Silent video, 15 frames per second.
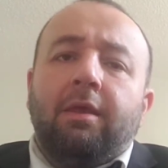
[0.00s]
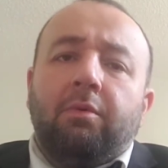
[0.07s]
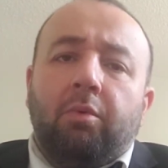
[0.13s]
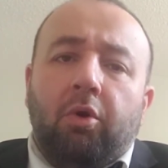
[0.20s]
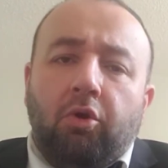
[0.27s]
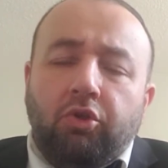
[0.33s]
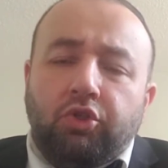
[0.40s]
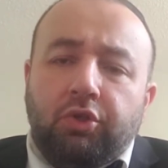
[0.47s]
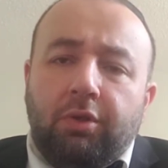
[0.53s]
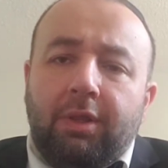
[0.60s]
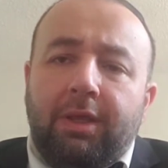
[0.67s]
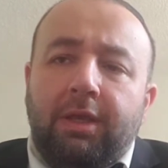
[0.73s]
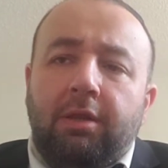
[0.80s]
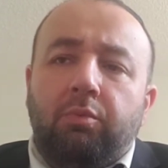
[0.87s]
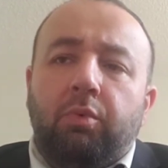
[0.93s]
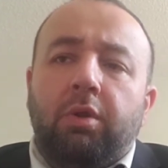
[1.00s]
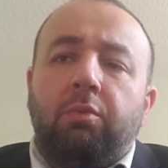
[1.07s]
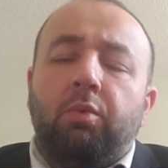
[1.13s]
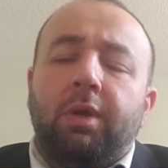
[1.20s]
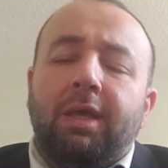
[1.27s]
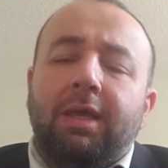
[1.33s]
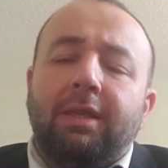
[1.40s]
We'll also lean when
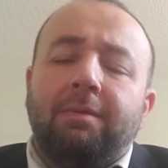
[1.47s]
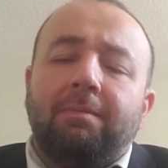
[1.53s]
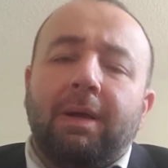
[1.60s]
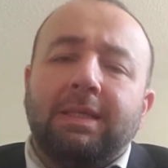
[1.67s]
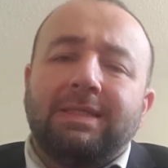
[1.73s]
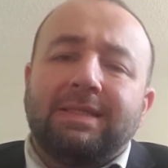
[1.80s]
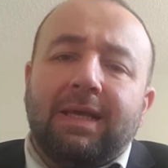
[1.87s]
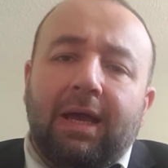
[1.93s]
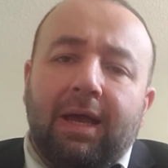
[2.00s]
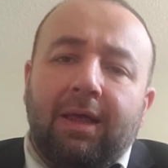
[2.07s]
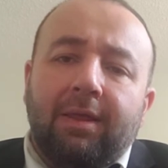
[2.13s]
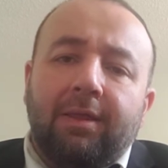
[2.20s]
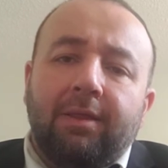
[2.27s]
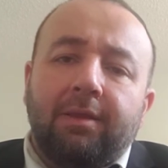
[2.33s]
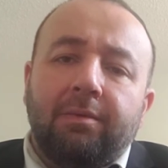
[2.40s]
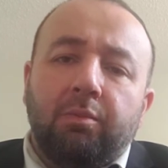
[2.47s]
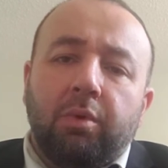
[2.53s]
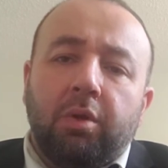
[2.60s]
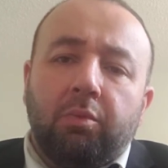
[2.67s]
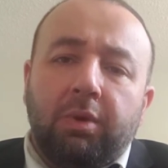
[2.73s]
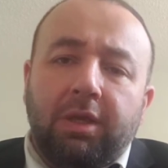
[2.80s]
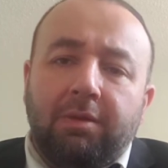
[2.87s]
we eat matzah.
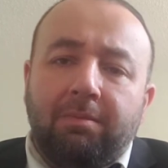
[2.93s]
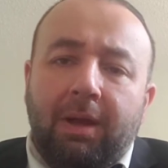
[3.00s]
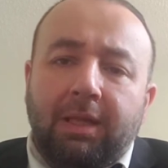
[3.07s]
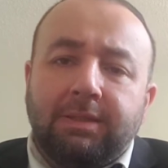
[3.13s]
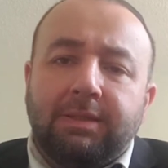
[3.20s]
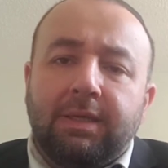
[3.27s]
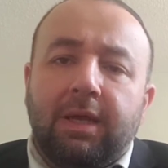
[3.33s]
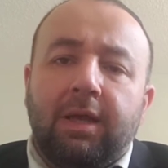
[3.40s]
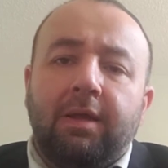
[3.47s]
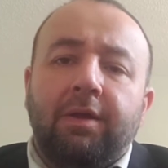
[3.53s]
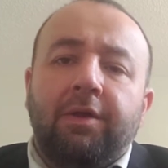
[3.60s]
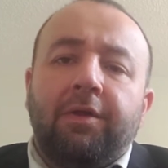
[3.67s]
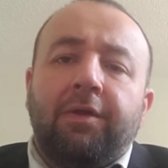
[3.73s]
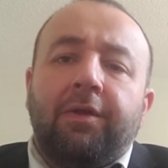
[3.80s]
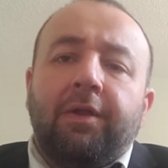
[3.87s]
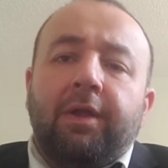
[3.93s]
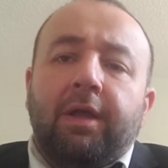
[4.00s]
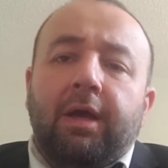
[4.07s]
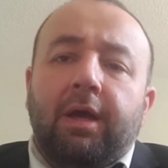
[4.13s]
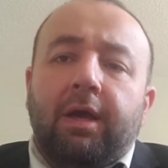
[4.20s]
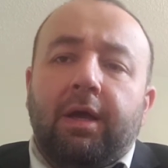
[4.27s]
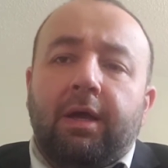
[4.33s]
When we eat matzah,
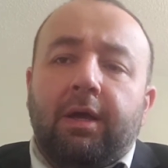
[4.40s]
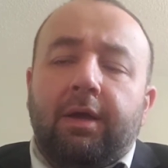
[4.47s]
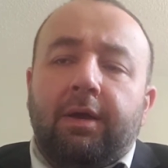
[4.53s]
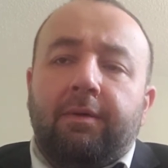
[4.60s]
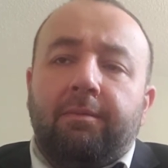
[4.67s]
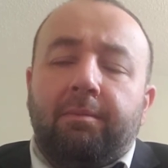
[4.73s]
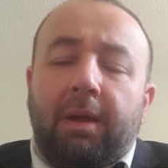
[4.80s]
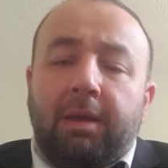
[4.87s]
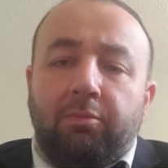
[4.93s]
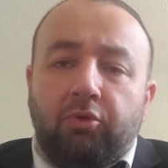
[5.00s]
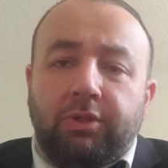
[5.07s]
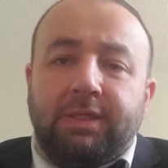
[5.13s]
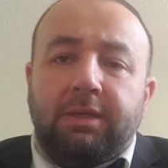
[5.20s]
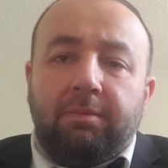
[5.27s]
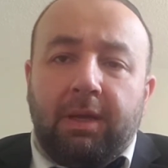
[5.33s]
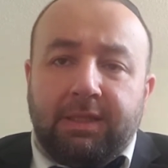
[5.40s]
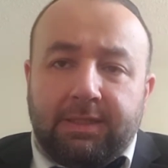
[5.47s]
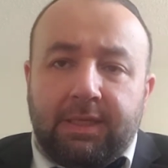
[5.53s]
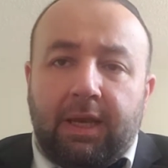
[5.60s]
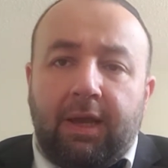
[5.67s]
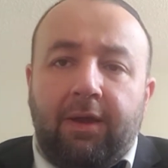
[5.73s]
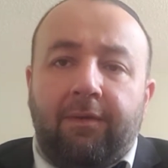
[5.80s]
by motzi
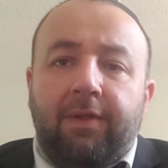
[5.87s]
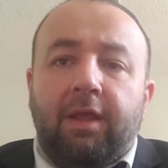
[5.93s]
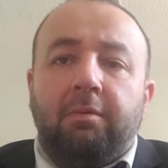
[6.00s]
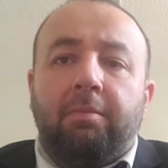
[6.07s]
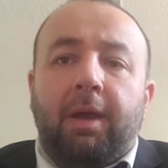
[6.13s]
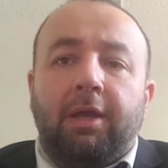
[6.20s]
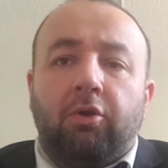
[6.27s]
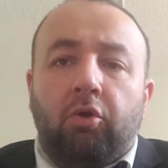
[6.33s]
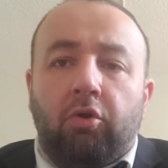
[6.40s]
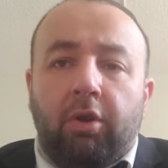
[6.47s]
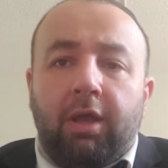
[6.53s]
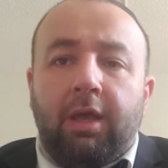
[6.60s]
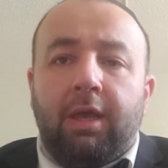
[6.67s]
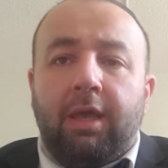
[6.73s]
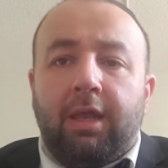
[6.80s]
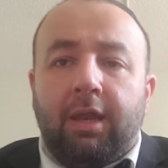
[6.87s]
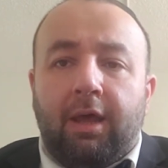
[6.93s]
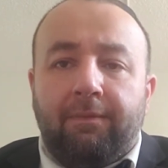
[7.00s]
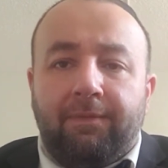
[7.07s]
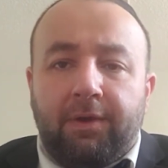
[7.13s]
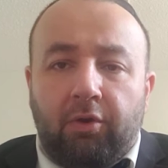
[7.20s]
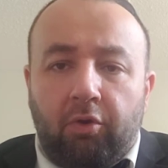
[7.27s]
matzah and by korech and
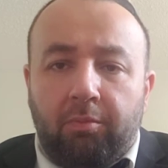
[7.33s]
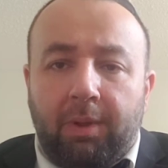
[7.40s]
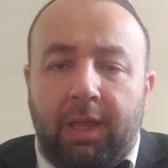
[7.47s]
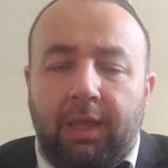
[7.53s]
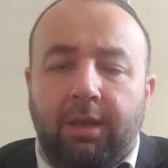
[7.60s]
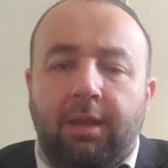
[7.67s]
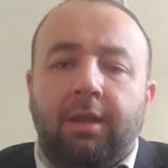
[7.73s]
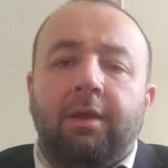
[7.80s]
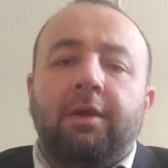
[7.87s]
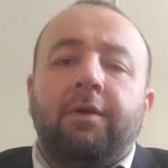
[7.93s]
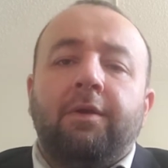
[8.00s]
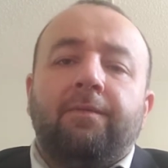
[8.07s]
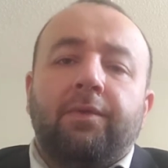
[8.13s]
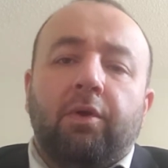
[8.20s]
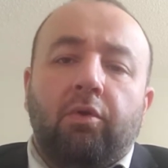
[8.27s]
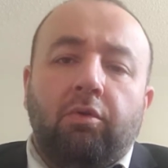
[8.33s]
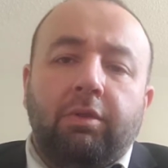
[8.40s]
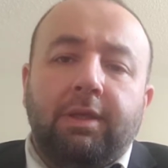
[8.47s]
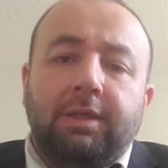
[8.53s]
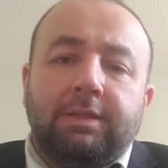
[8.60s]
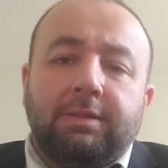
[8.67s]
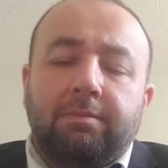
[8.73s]
afikoman, all
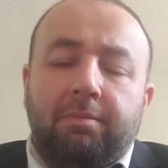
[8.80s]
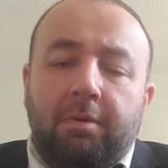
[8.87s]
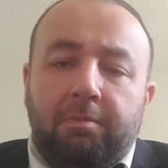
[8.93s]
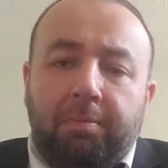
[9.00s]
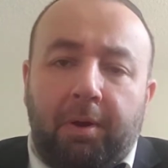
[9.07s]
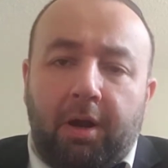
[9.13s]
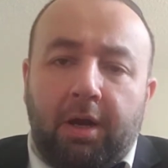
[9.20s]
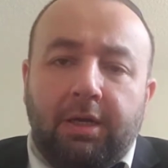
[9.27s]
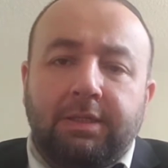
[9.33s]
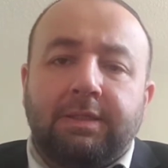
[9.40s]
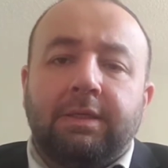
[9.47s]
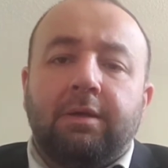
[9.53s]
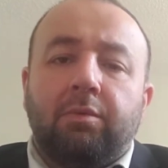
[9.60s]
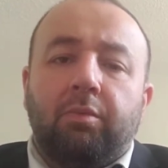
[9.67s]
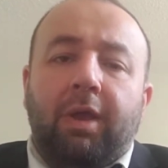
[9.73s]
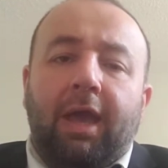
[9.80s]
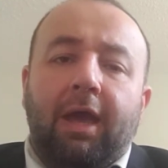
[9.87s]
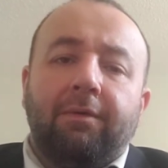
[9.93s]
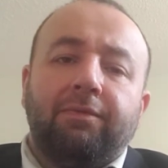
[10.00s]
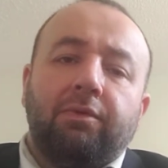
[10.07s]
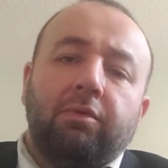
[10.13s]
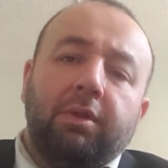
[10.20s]
these parts, we
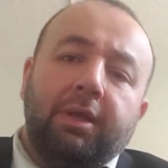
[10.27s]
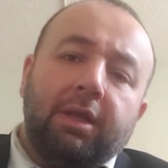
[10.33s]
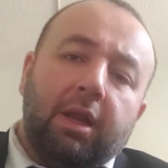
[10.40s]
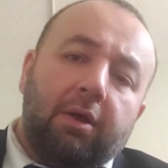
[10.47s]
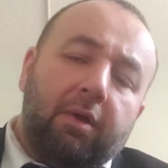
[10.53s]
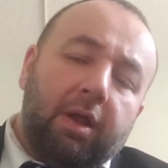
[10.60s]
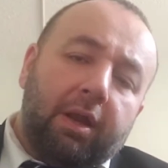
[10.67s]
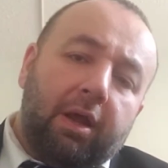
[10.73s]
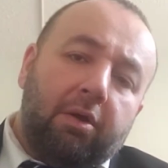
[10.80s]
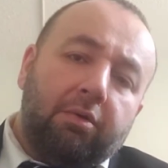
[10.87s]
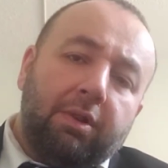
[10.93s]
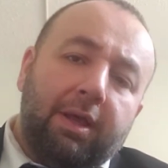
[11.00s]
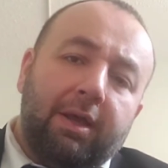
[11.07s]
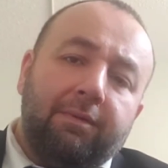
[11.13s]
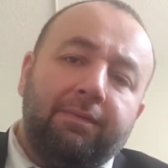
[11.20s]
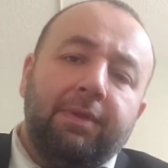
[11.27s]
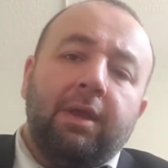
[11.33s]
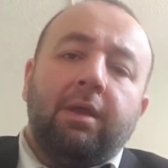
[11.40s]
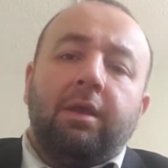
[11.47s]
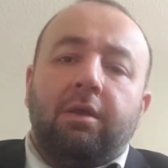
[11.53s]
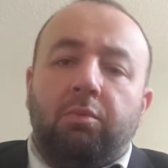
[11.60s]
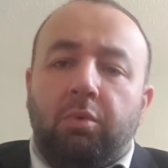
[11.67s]
have to lean on our left
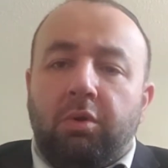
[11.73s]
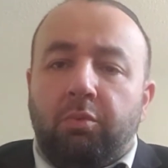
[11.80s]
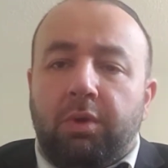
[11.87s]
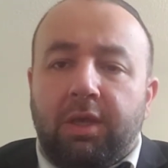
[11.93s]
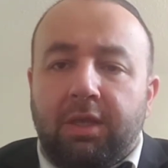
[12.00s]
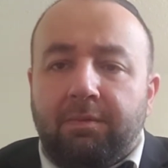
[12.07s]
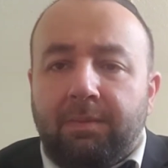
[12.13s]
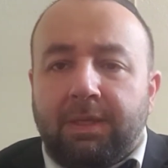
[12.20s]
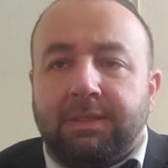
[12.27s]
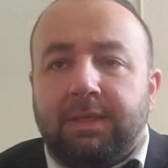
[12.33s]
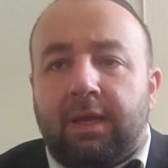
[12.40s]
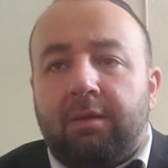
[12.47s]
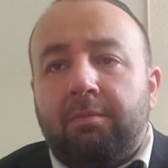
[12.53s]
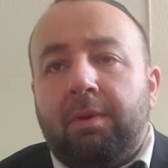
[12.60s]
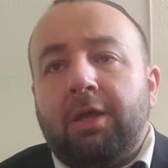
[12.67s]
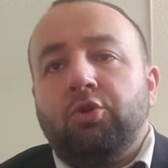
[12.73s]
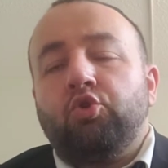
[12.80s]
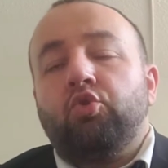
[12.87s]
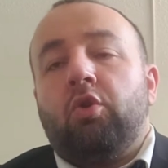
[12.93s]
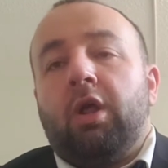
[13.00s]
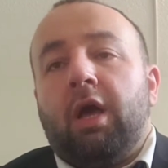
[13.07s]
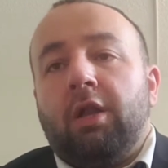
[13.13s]
when we eat matzah. By
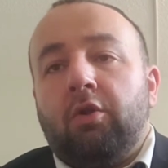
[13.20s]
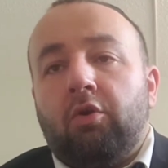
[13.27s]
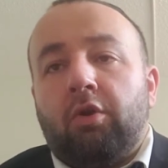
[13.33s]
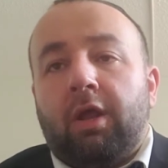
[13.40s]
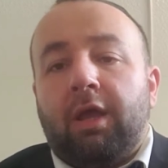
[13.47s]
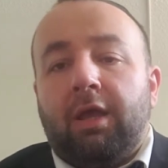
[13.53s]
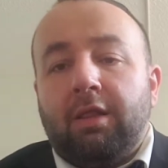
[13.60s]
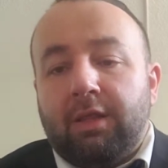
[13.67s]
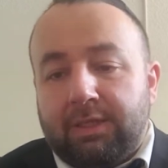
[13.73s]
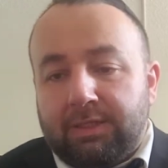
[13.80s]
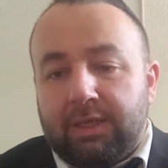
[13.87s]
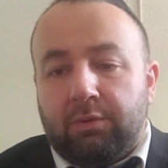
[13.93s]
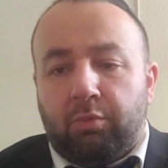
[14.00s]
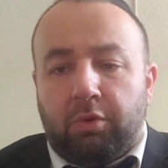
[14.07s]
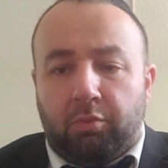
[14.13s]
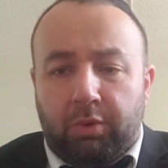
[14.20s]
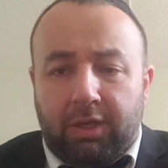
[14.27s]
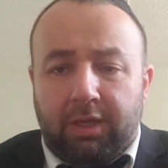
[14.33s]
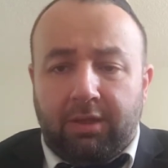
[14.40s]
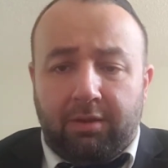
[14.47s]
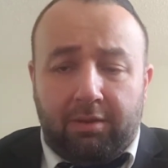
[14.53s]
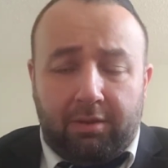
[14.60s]
shulchan orech, let's say when we
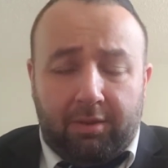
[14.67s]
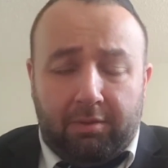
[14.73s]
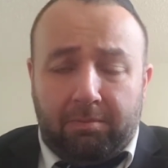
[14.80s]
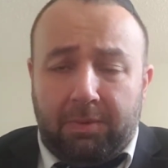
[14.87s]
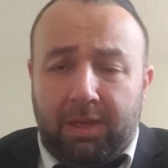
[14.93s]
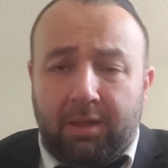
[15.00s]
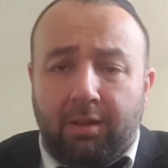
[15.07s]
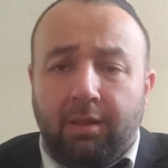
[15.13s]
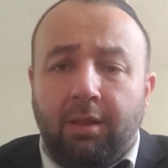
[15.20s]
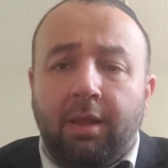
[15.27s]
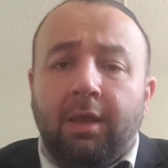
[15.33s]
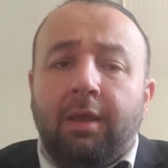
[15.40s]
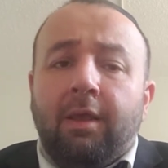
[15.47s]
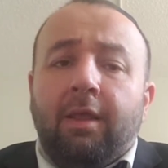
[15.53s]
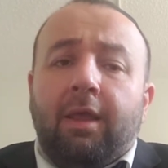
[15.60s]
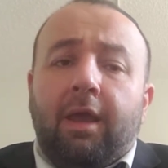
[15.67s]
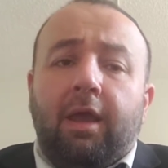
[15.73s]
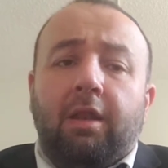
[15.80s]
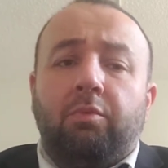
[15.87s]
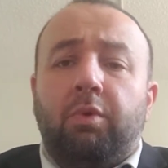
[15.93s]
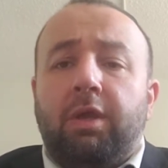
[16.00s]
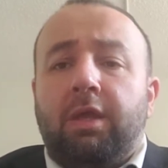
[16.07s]
eat the meal
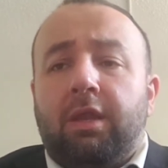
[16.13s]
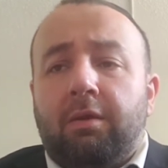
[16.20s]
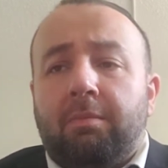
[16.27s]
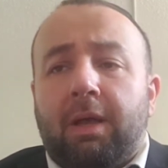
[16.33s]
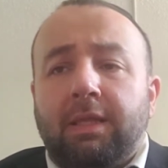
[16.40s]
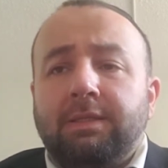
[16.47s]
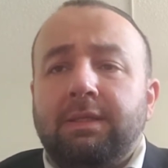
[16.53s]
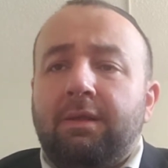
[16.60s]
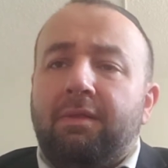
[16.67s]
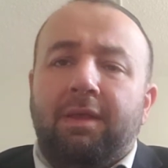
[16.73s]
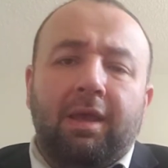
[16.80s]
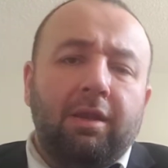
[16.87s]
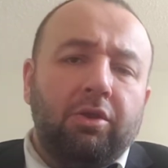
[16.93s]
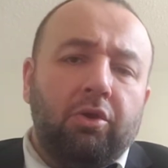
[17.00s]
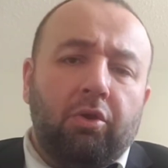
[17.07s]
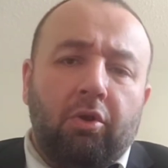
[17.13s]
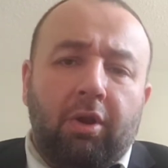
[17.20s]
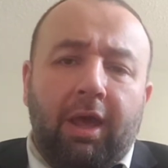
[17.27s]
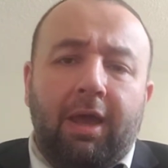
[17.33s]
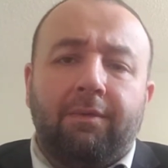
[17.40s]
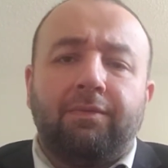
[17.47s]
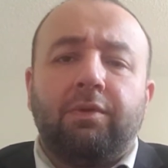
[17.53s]
and we're eating matzah, then you don't
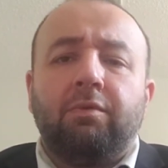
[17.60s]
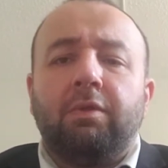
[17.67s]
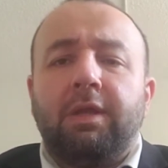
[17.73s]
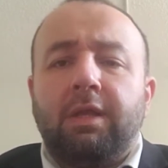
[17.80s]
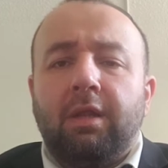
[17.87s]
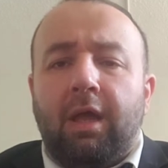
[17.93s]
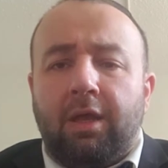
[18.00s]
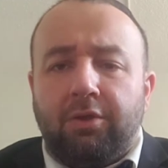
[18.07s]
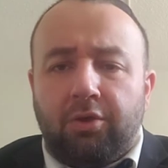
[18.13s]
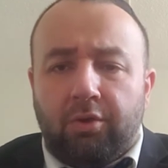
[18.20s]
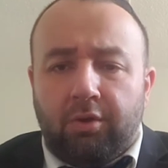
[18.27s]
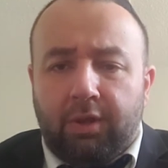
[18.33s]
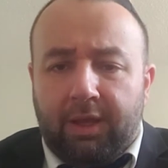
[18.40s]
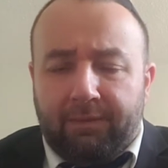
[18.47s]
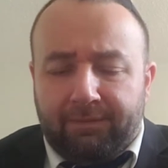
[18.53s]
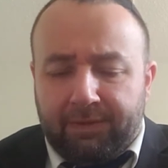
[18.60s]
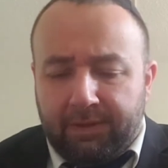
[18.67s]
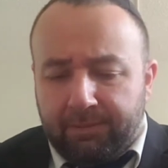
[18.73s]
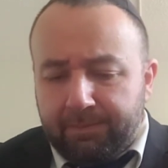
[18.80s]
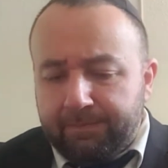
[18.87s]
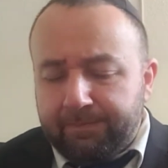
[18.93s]
have to lean on your left.